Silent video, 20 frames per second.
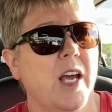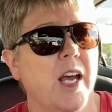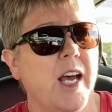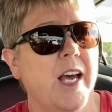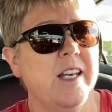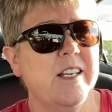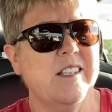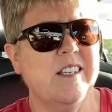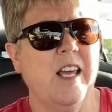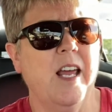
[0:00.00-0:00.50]

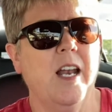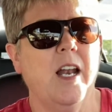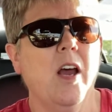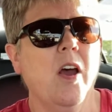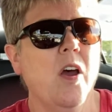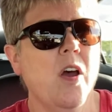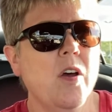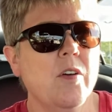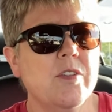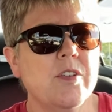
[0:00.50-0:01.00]
I decided,
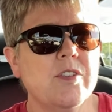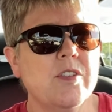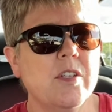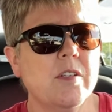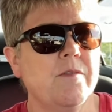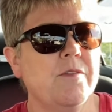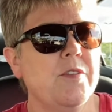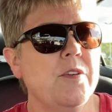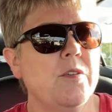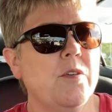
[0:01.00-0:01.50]
oh, there's
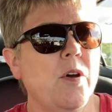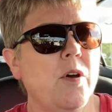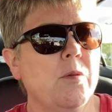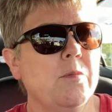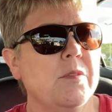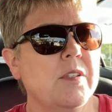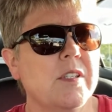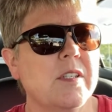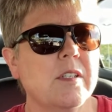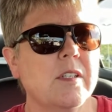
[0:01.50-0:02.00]
a few
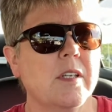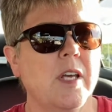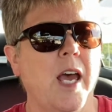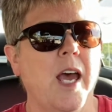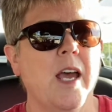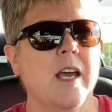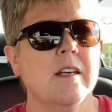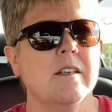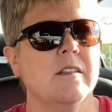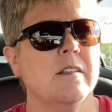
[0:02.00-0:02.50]
homeless
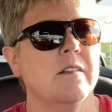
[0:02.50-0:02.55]
guys